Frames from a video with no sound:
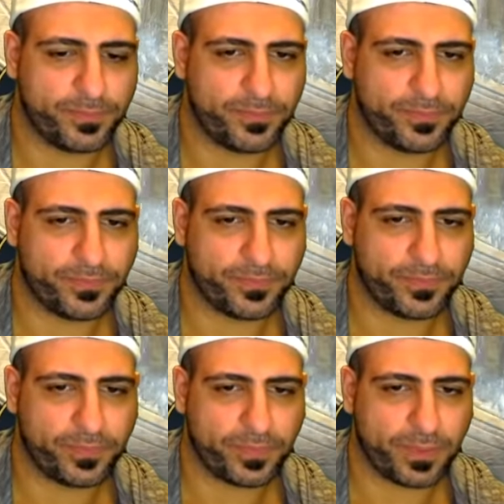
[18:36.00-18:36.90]

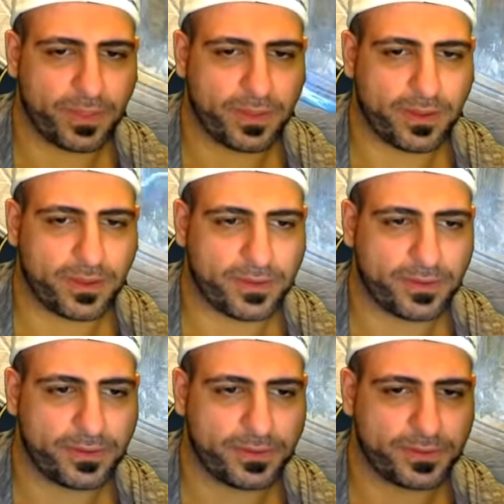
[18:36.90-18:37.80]

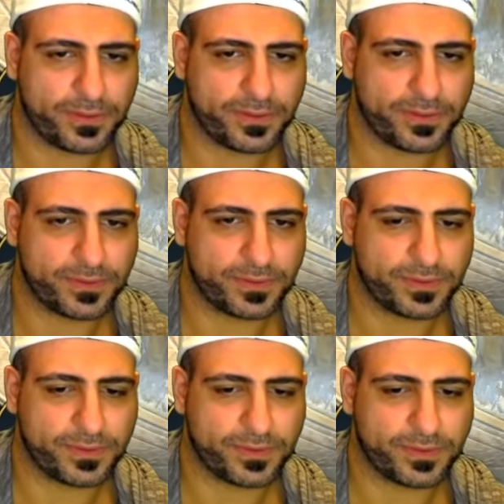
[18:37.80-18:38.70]

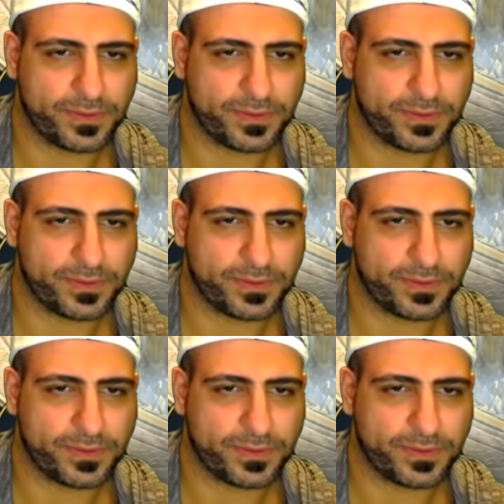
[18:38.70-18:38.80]
Nothing is said.